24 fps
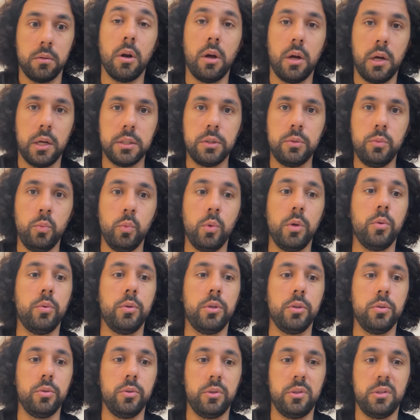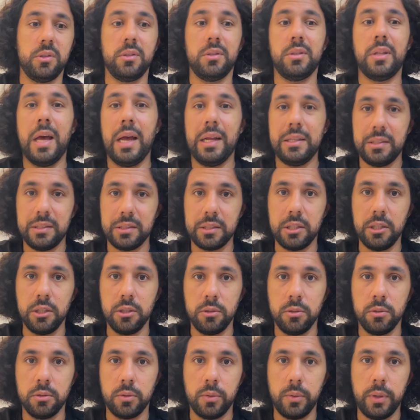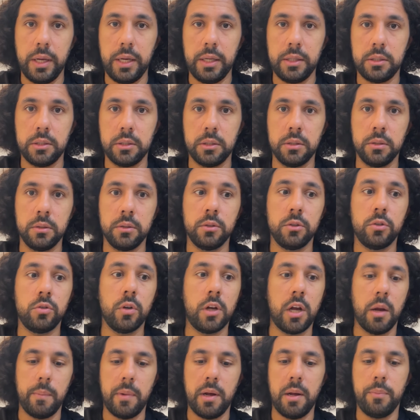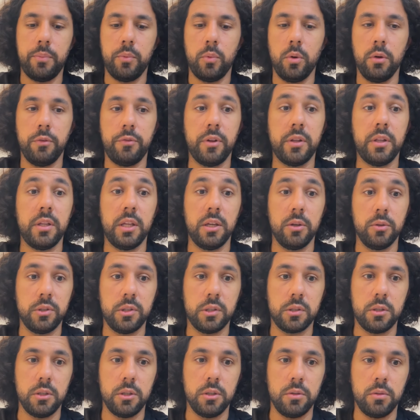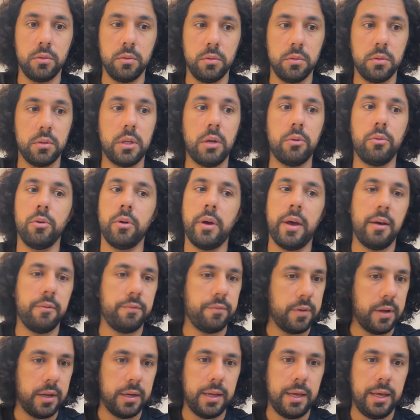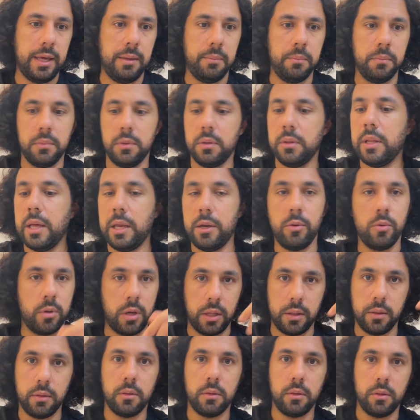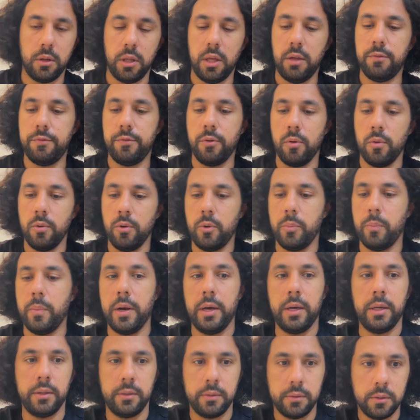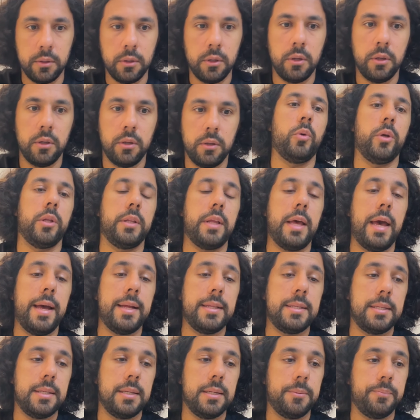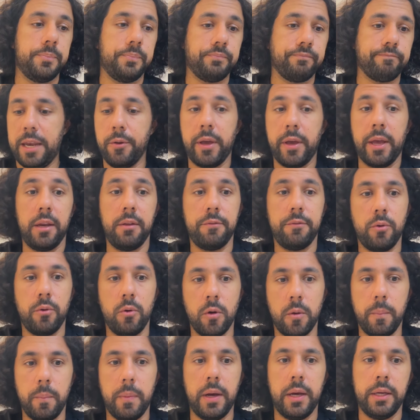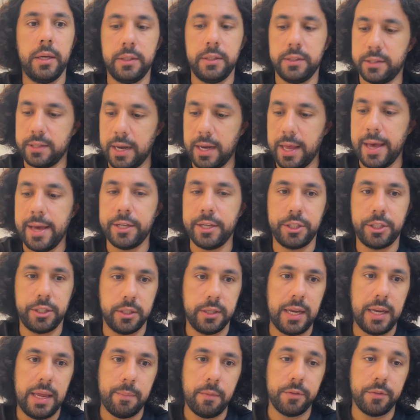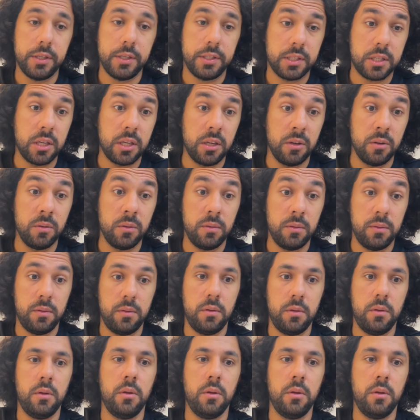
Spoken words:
Claude will use that skill creator to come up with a new skill that will have a name that you can evoke by doing that you can evoke by slash name of the skill